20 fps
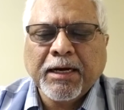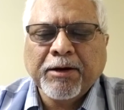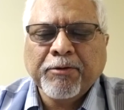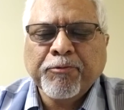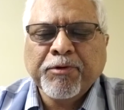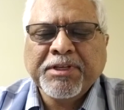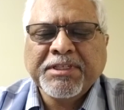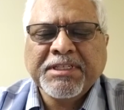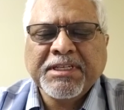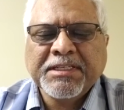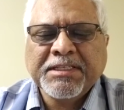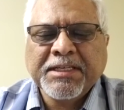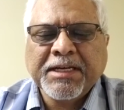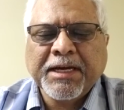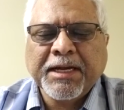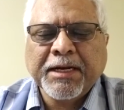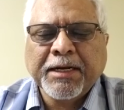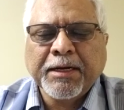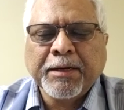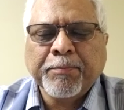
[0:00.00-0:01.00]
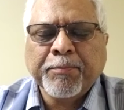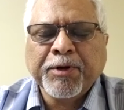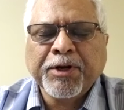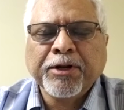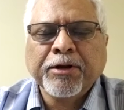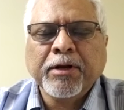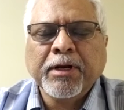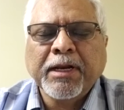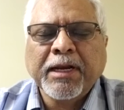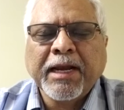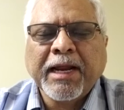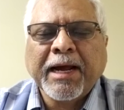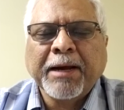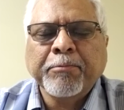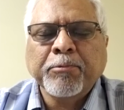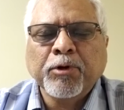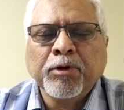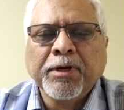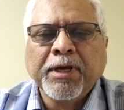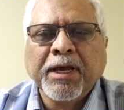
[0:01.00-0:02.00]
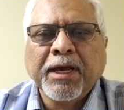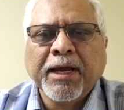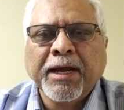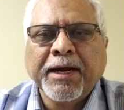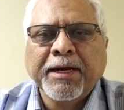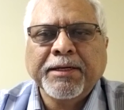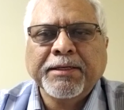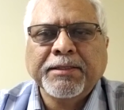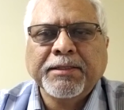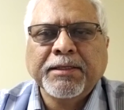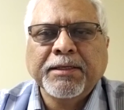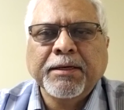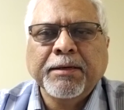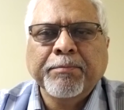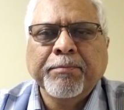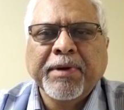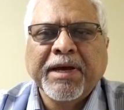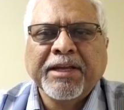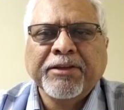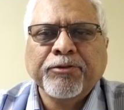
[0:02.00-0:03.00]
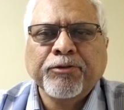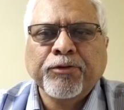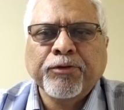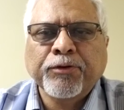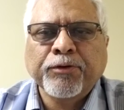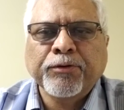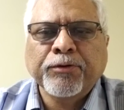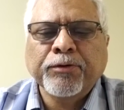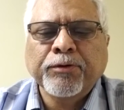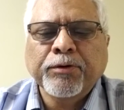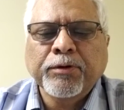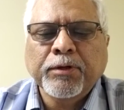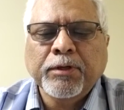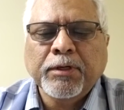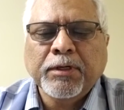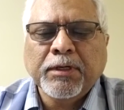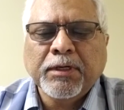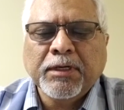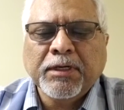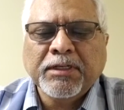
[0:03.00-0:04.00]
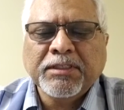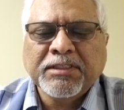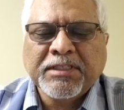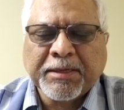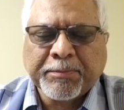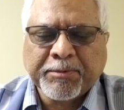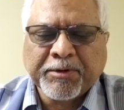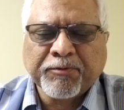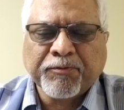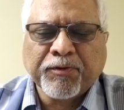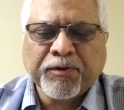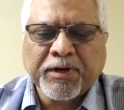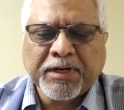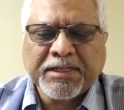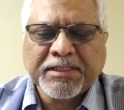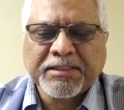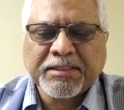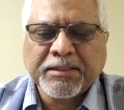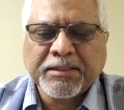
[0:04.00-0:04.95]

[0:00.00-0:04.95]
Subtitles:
which is in particularly I'm looking at Matthew chapter 1.